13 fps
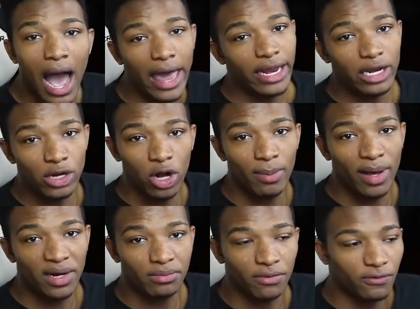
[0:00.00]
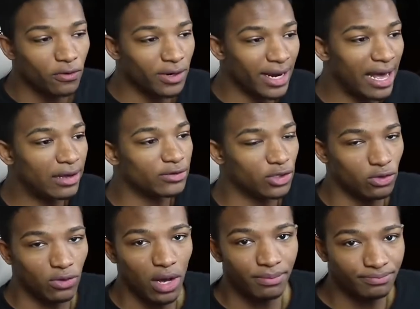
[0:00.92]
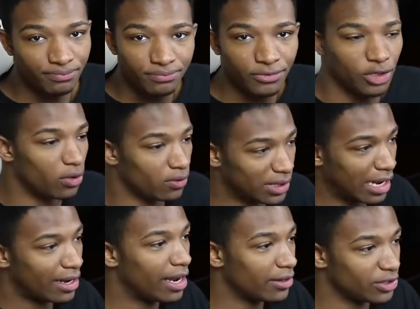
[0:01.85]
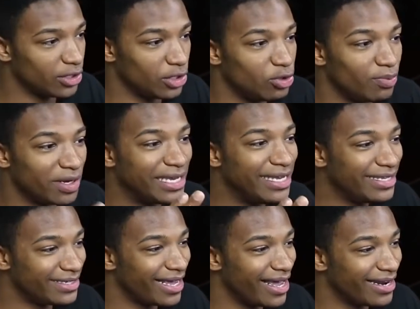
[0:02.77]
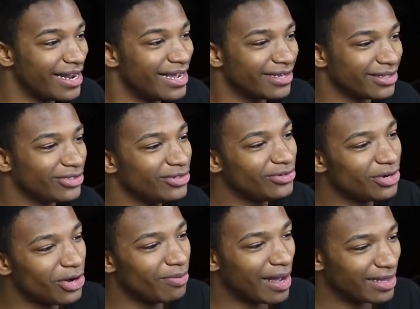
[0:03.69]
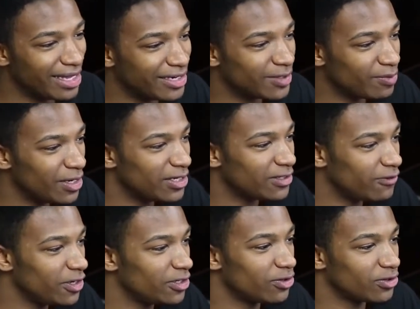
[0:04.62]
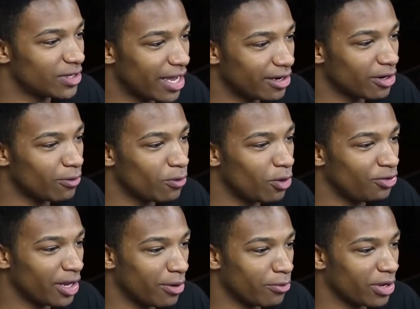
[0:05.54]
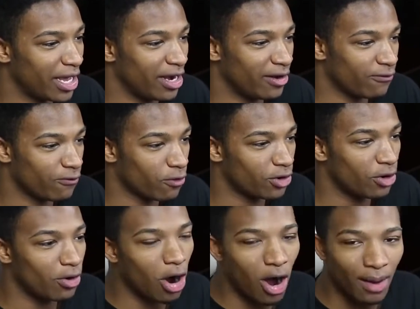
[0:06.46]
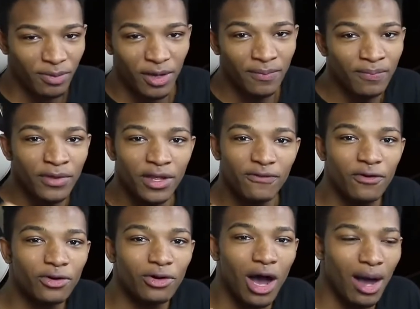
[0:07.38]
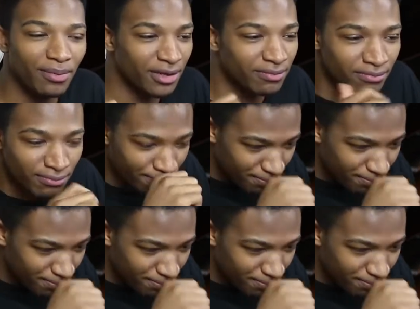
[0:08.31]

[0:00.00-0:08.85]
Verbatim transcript: I didn't know about him before now, so, um, you know, shout out to you. But he said, did you know my latest piece features Etika World Network and Inferno Omni? Inferno Omni